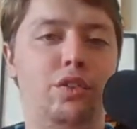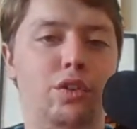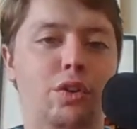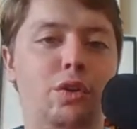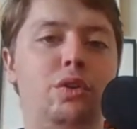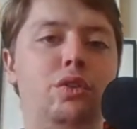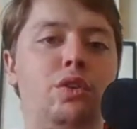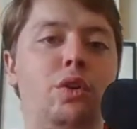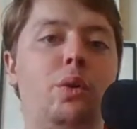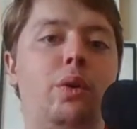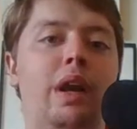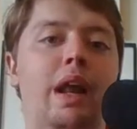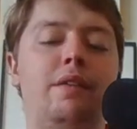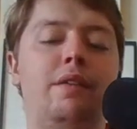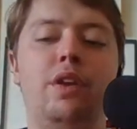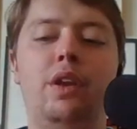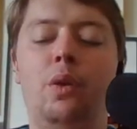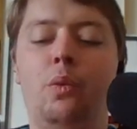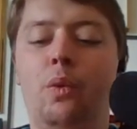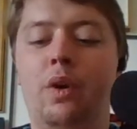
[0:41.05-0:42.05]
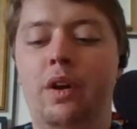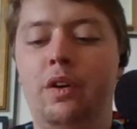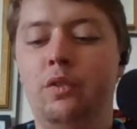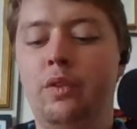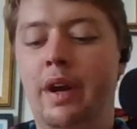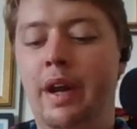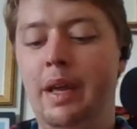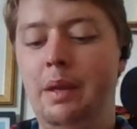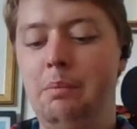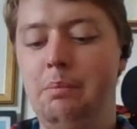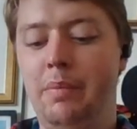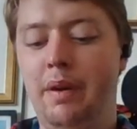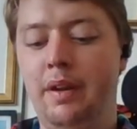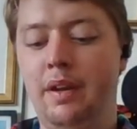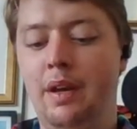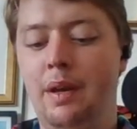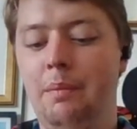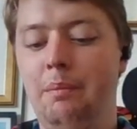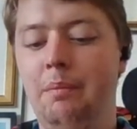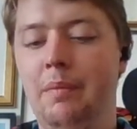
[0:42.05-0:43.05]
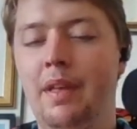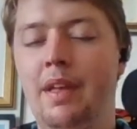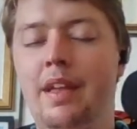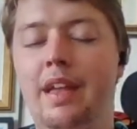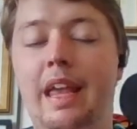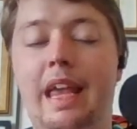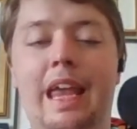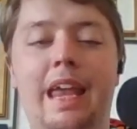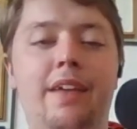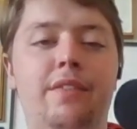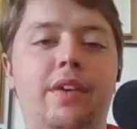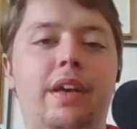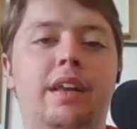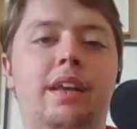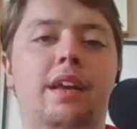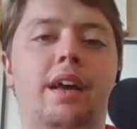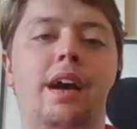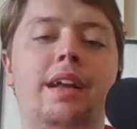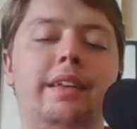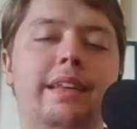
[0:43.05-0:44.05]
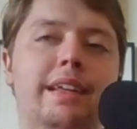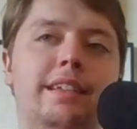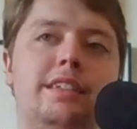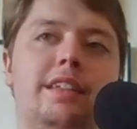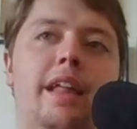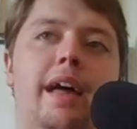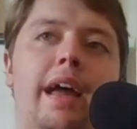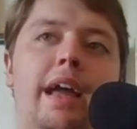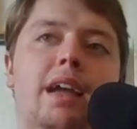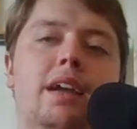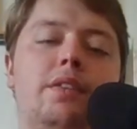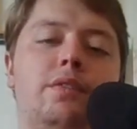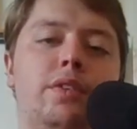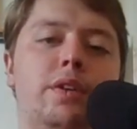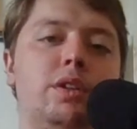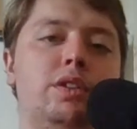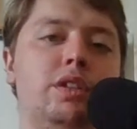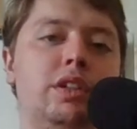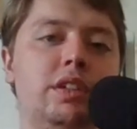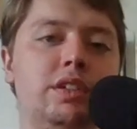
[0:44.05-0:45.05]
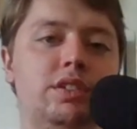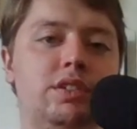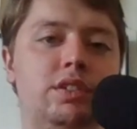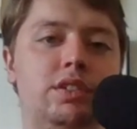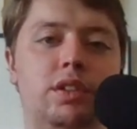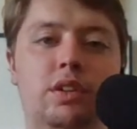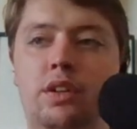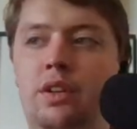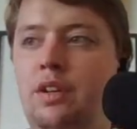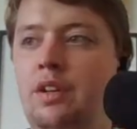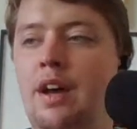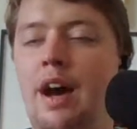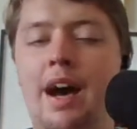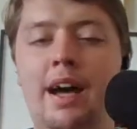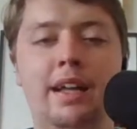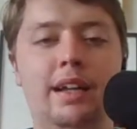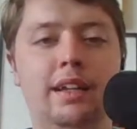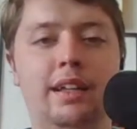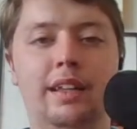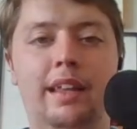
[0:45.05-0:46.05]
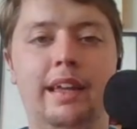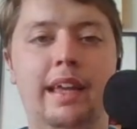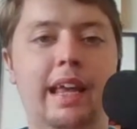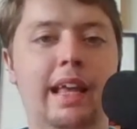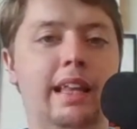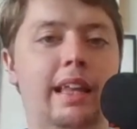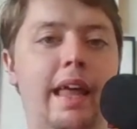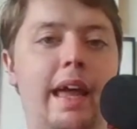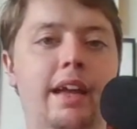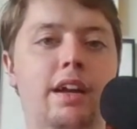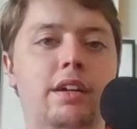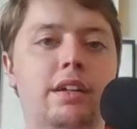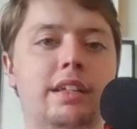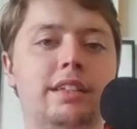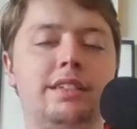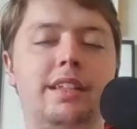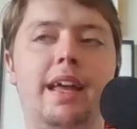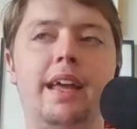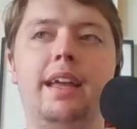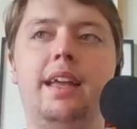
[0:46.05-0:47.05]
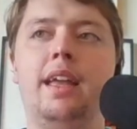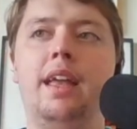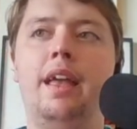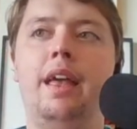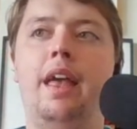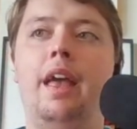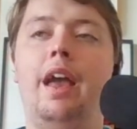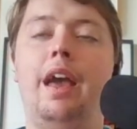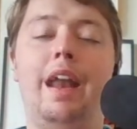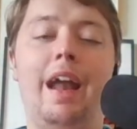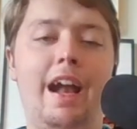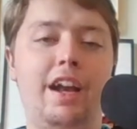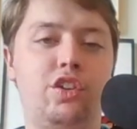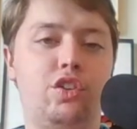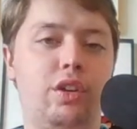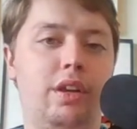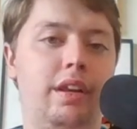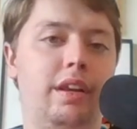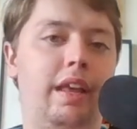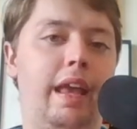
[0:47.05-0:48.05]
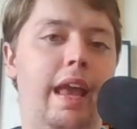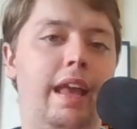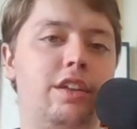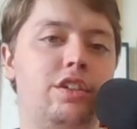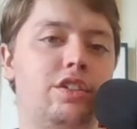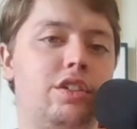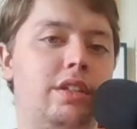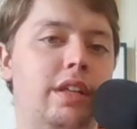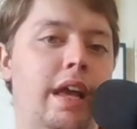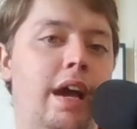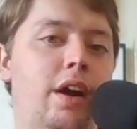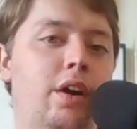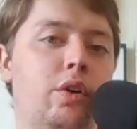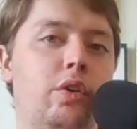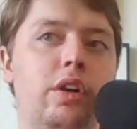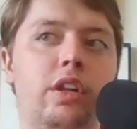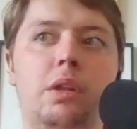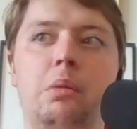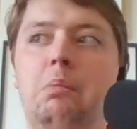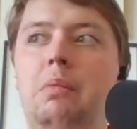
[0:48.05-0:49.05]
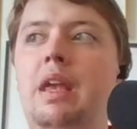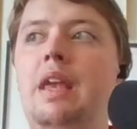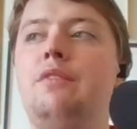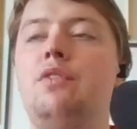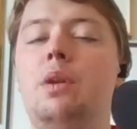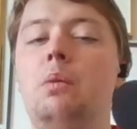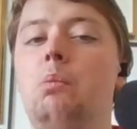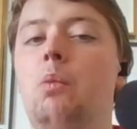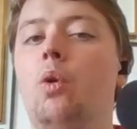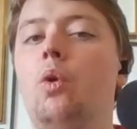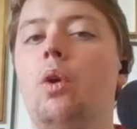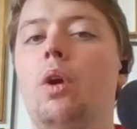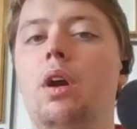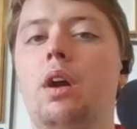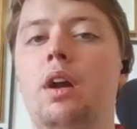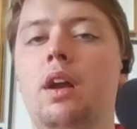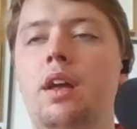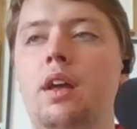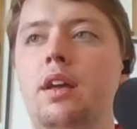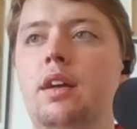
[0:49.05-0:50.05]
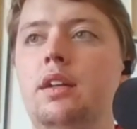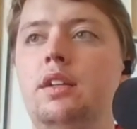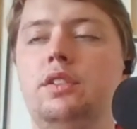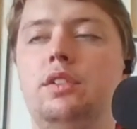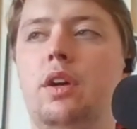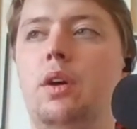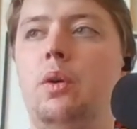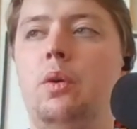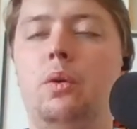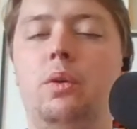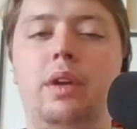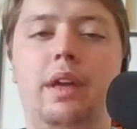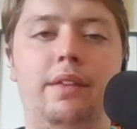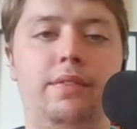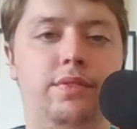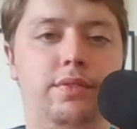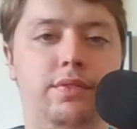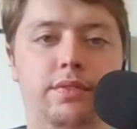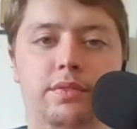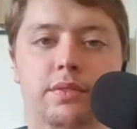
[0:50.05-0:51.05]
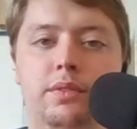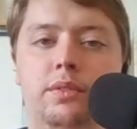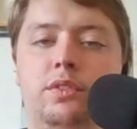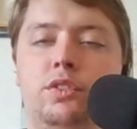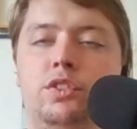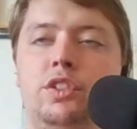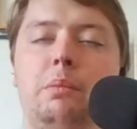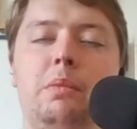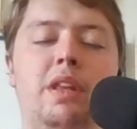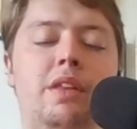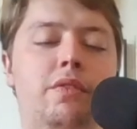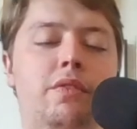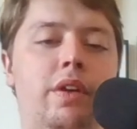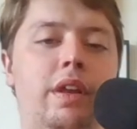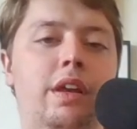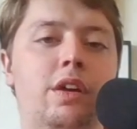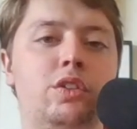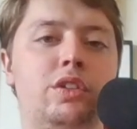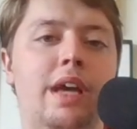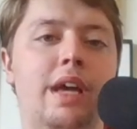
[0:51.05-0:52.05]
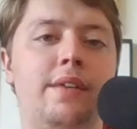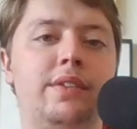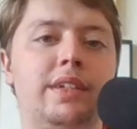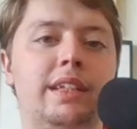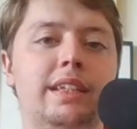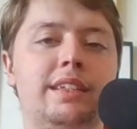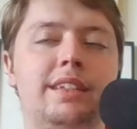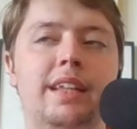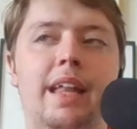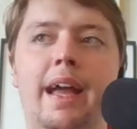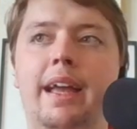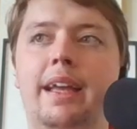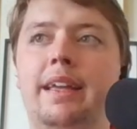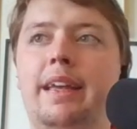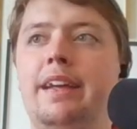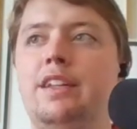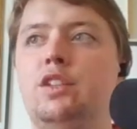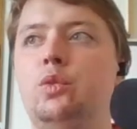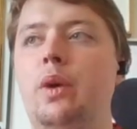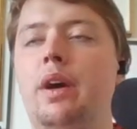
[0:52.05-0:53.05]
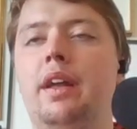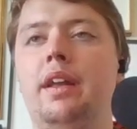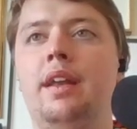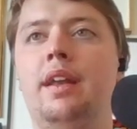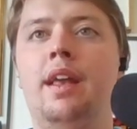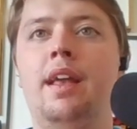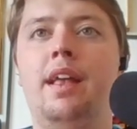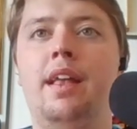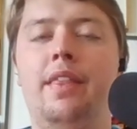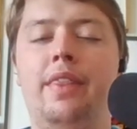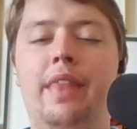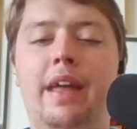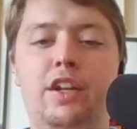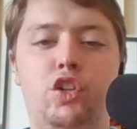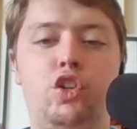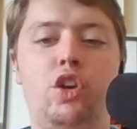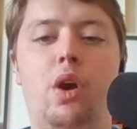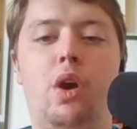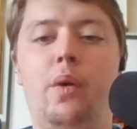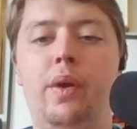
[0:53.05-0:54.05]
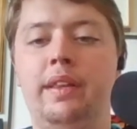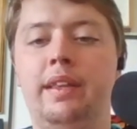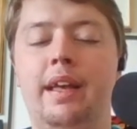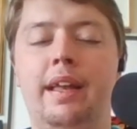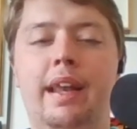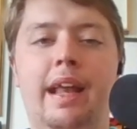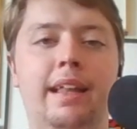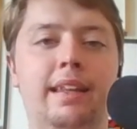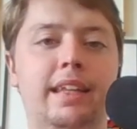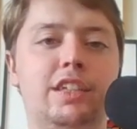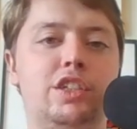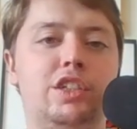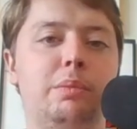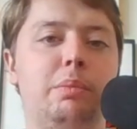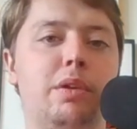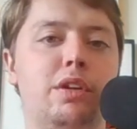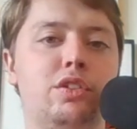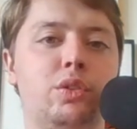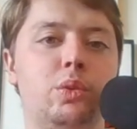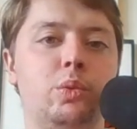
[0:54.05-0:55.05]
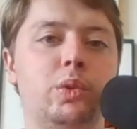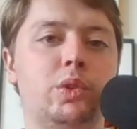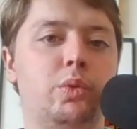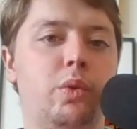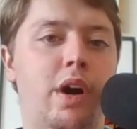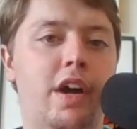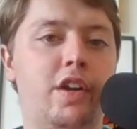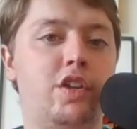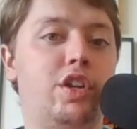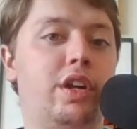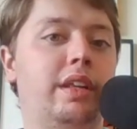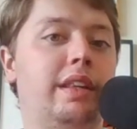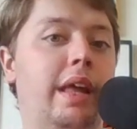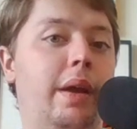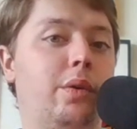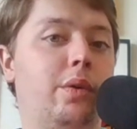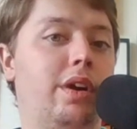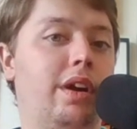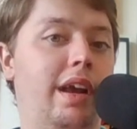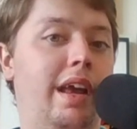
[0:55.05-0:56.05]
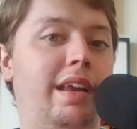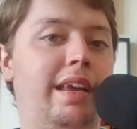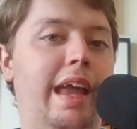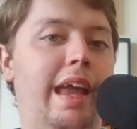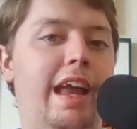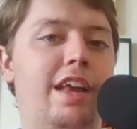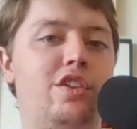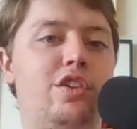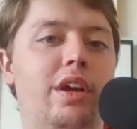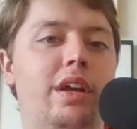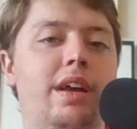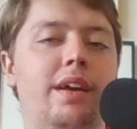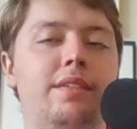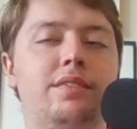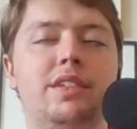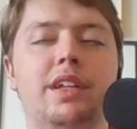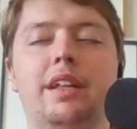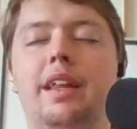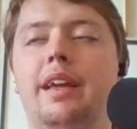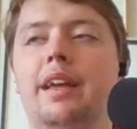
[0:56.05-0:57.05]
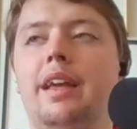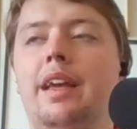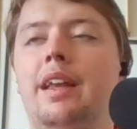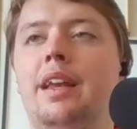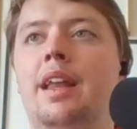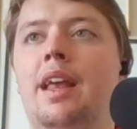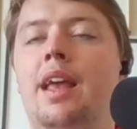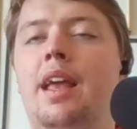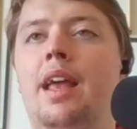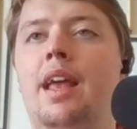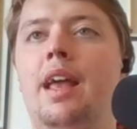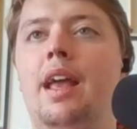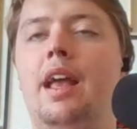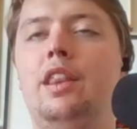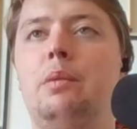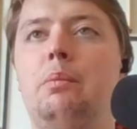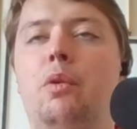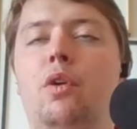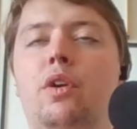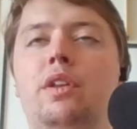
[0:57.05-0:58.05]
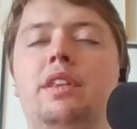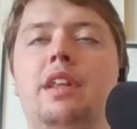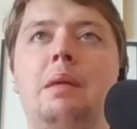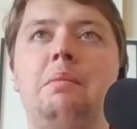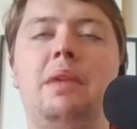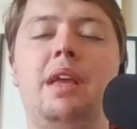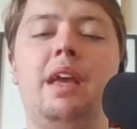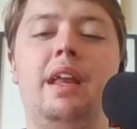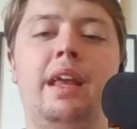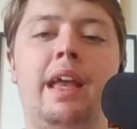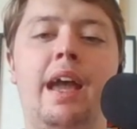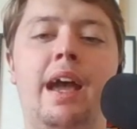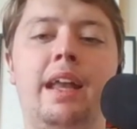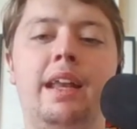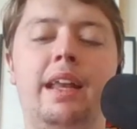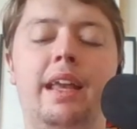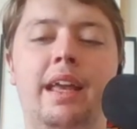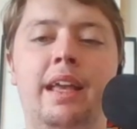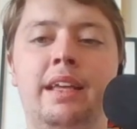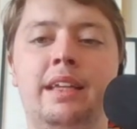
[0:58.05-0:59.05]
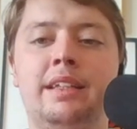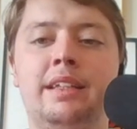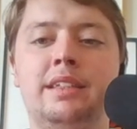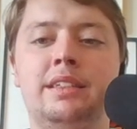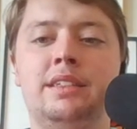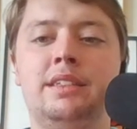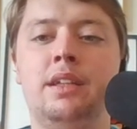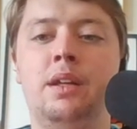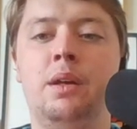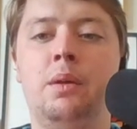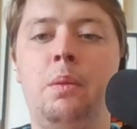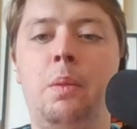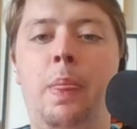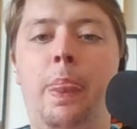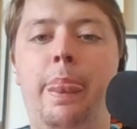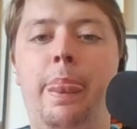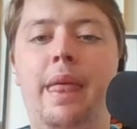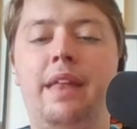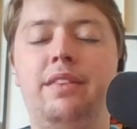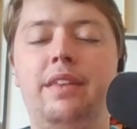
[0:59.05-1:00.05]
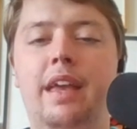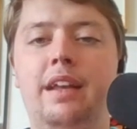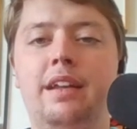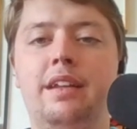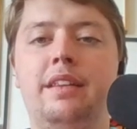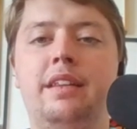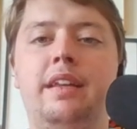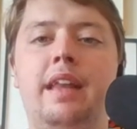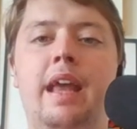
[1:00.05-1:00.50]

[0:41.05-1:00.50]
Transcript: D do whatever you want, right? But um, even a dislike versus not clicking like or dislike, it actually engages the algorithm even more. So if some of the videos have a dislike, guess what? That's showing that at least the person was watching, they were engaging enough to click it. And the point that I'm getting at is at the end of the